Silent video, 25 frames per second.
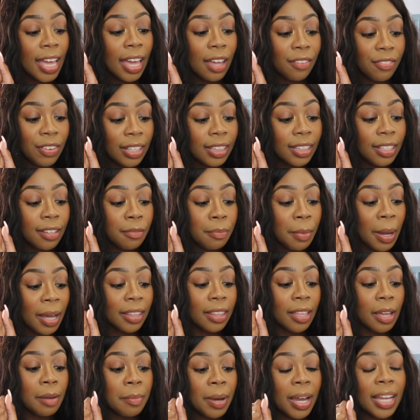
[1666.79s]
If I live by
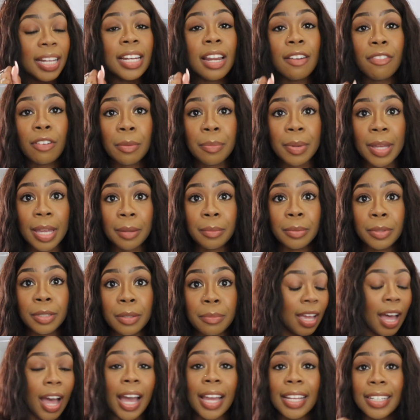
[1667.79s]
them, I'd never be able
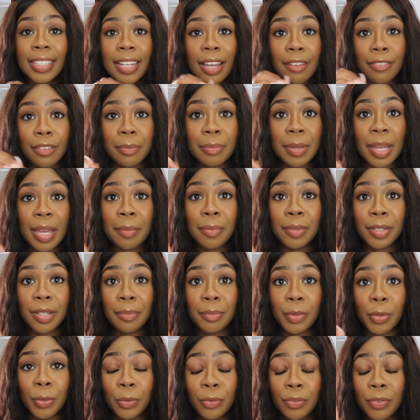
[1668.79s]
to. I'd never be able to
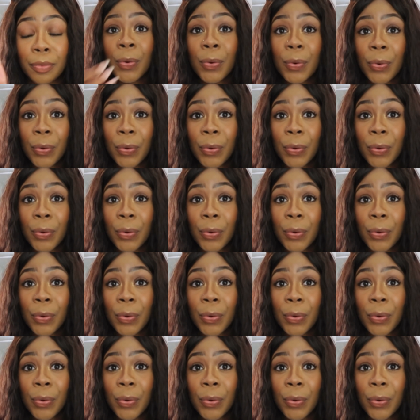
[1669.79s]
move